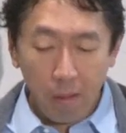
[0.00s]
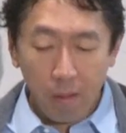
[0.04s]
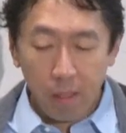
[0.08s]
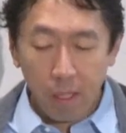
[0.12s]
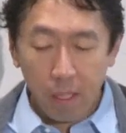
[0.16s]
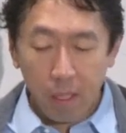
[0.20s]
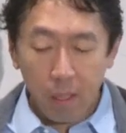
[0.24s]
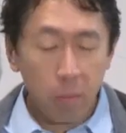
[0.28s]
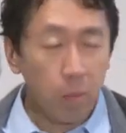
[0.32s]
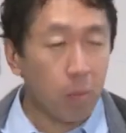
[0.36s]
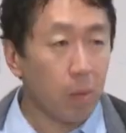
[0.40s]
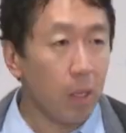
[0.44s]

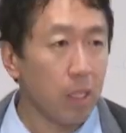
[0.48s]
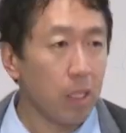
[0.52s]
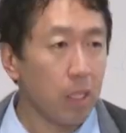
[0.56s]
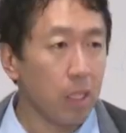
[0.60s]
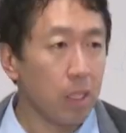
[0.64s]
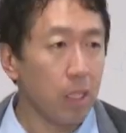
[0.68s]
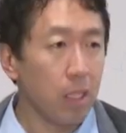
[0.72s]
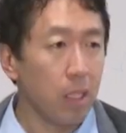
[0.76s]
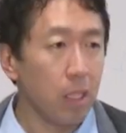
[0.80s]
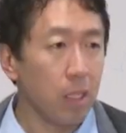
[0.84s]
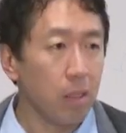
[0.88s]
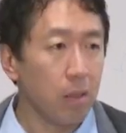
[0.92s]
There's one
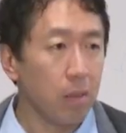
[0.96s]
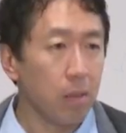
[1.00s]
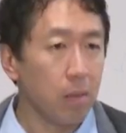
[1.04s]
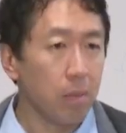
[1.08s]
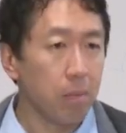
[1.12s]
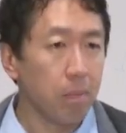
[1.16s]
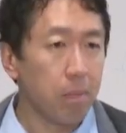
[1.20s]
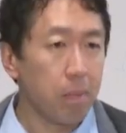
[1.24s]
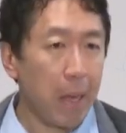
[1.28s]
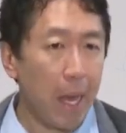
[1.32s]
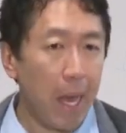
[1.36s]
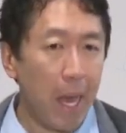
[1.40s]
other
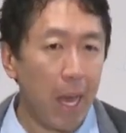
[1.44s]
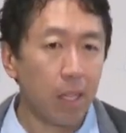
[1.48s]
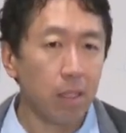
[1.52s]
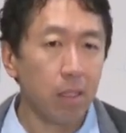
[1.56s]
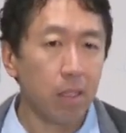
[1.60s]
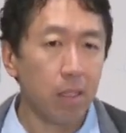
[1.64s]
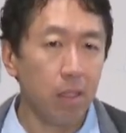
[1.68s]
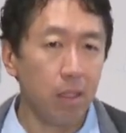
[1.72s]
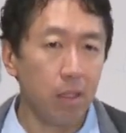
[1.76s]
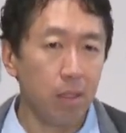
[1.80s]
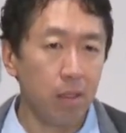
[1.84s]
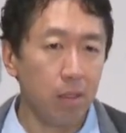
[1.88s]

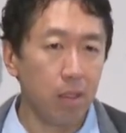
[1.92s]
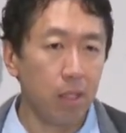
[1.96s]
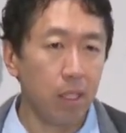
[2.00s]
pattern